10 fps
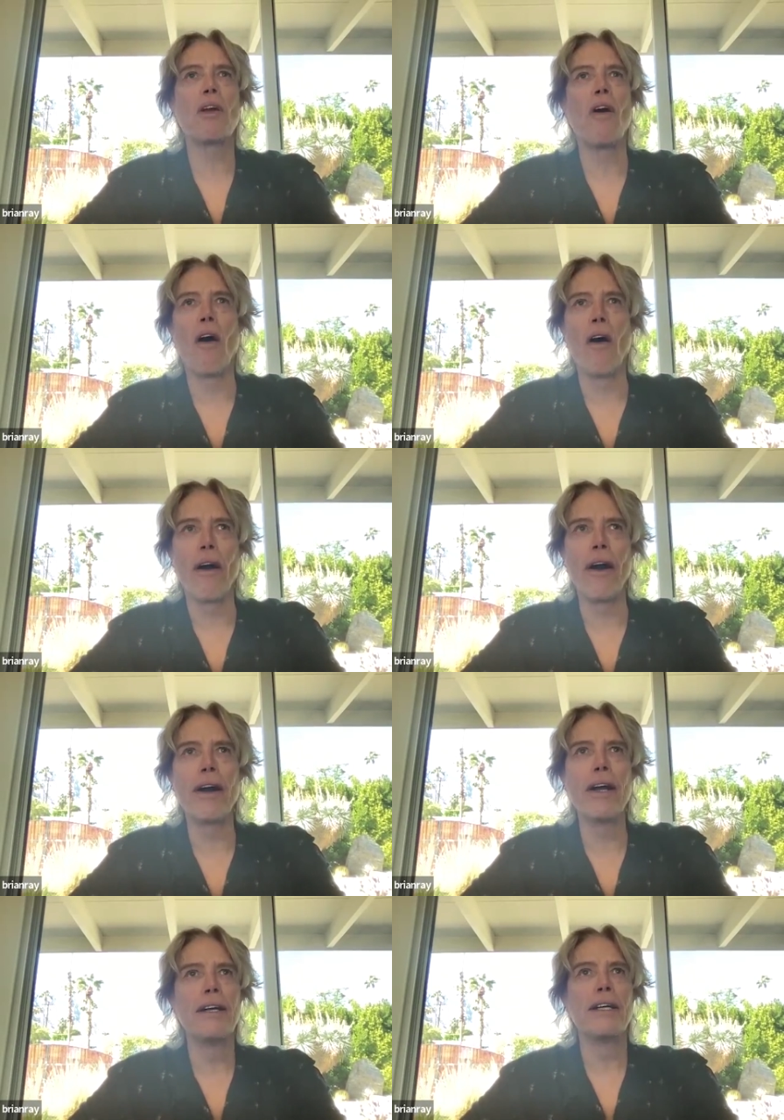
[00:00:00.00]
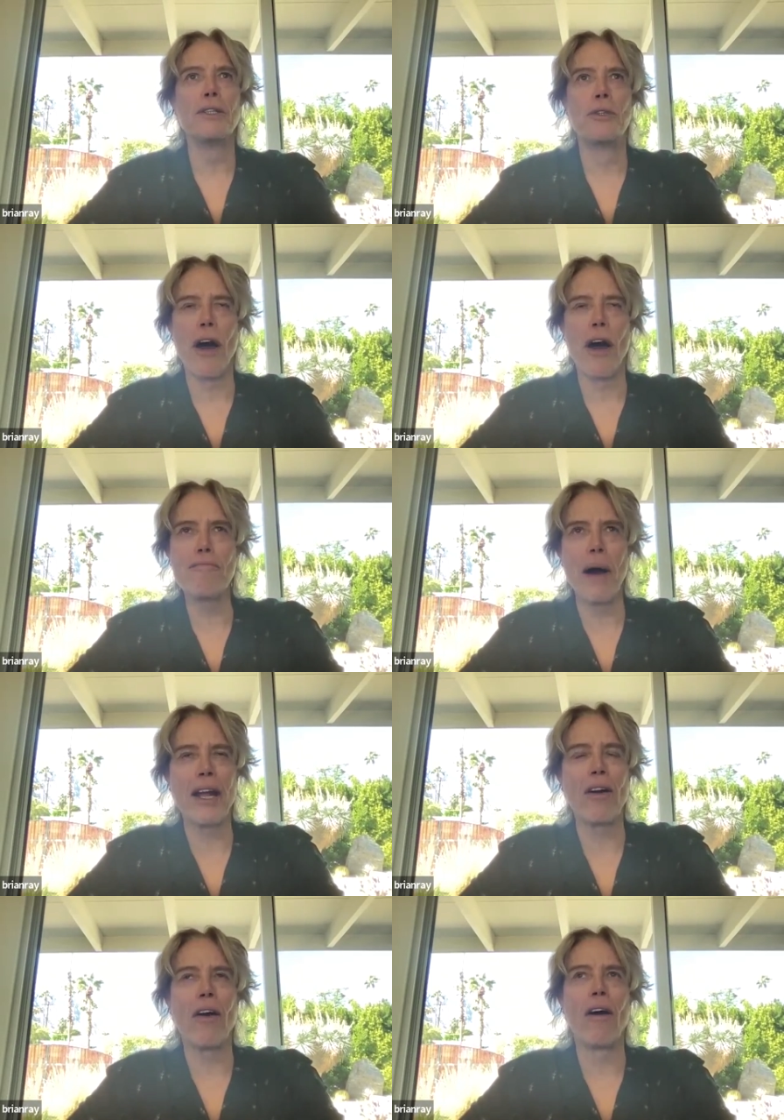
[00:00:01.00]
car, drive
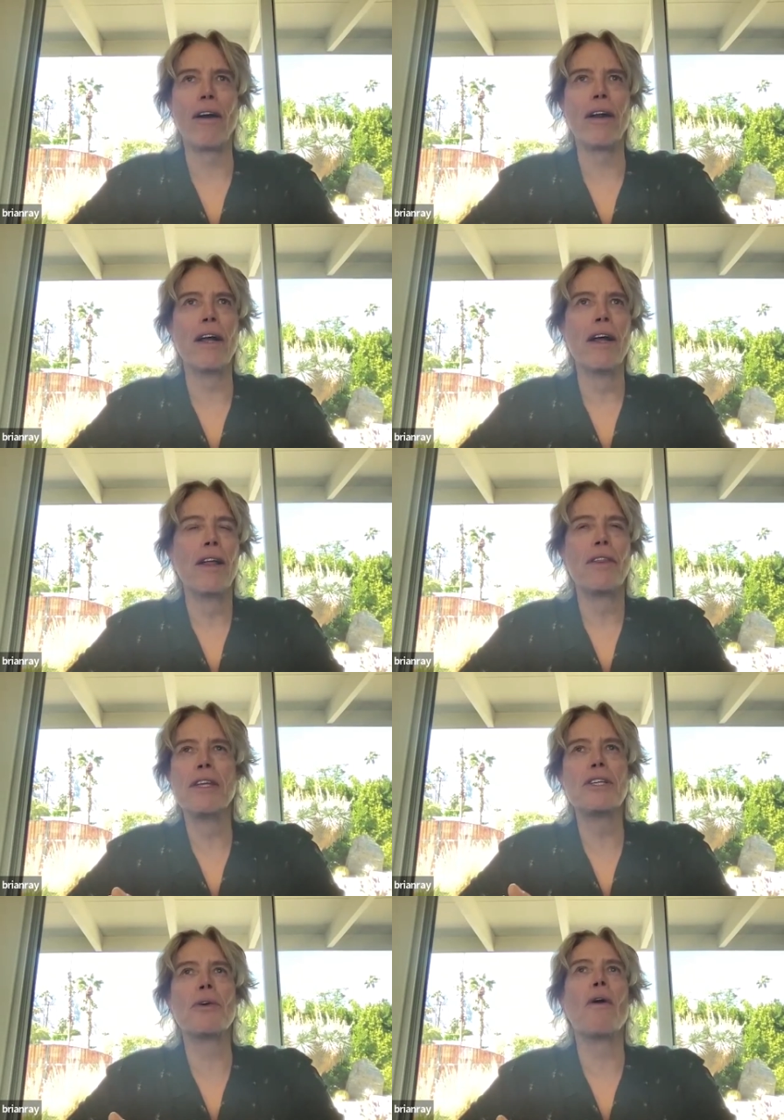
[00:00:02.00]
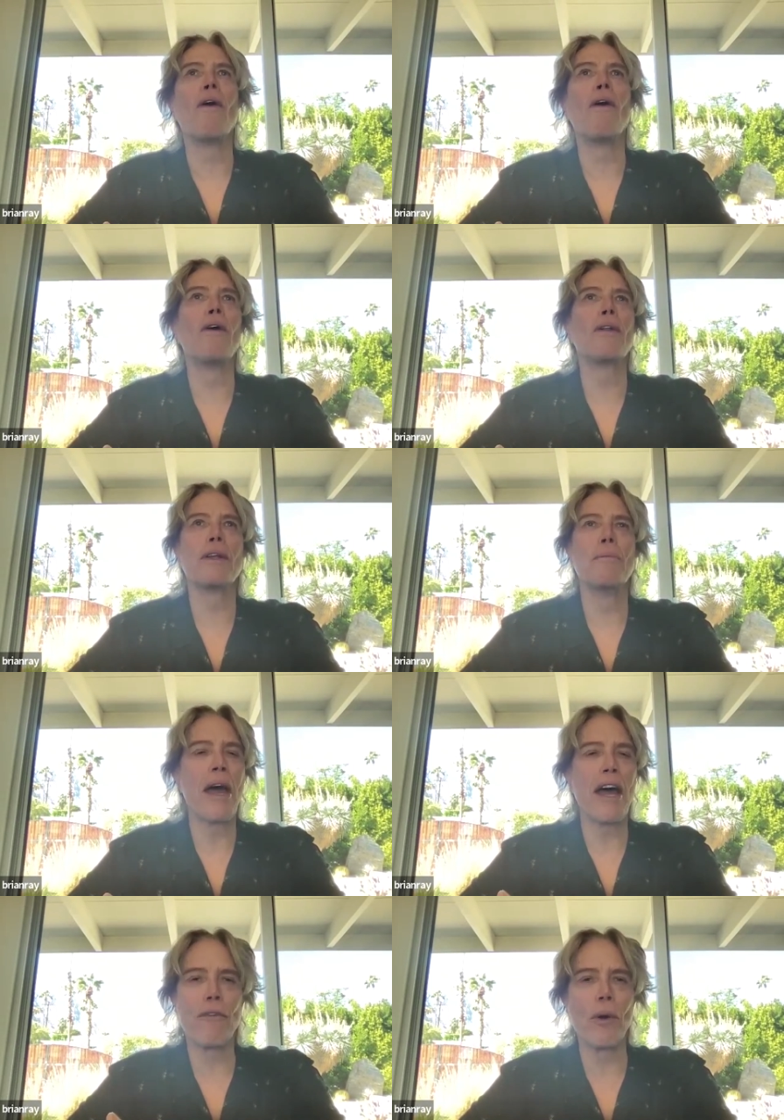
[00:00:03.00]
my car, these are all
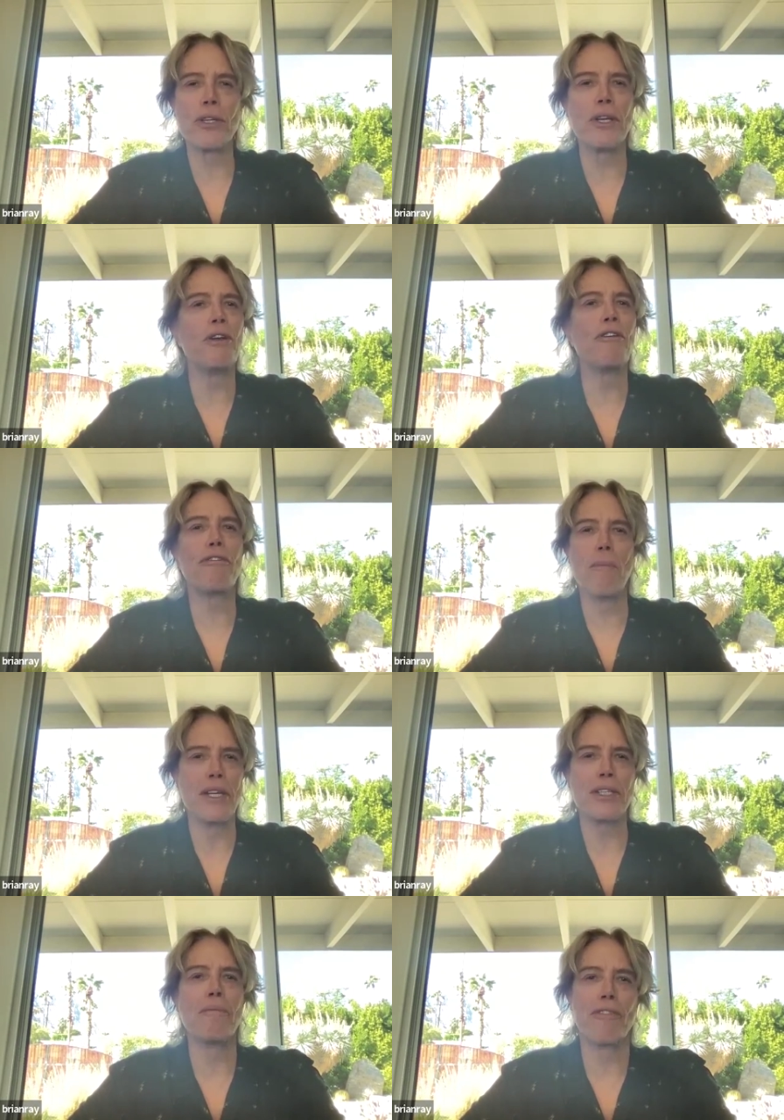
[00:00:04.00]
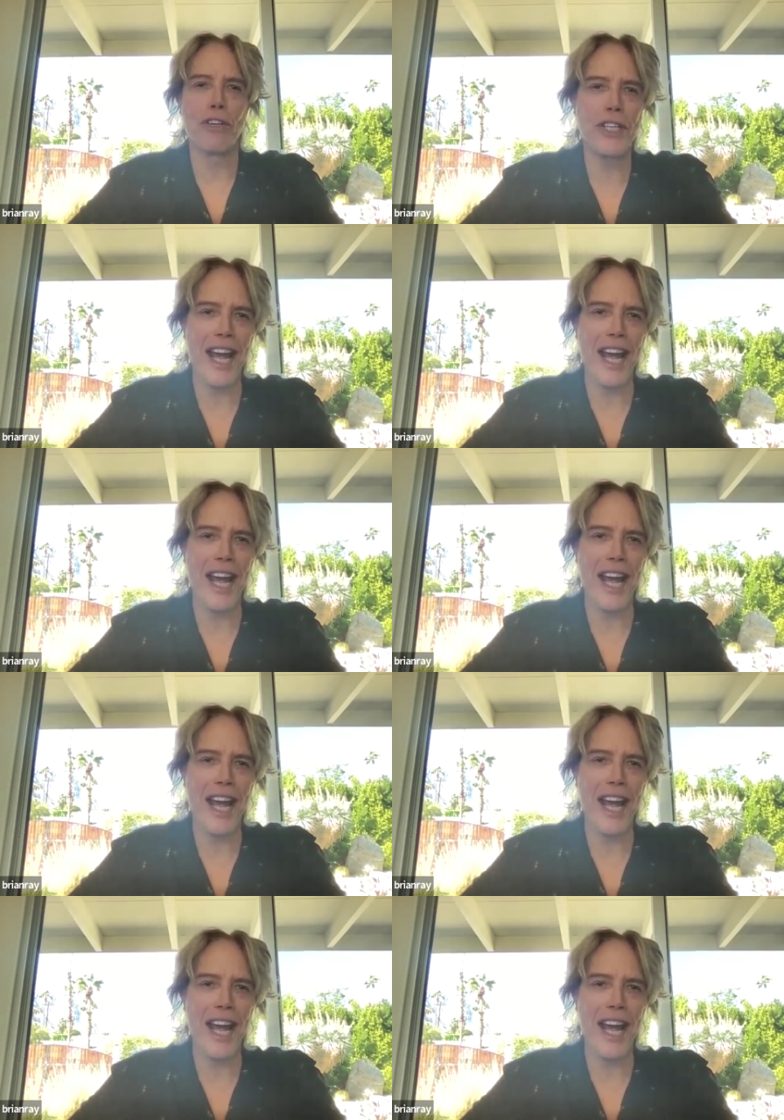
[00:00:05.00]
metaphors and euphemism for.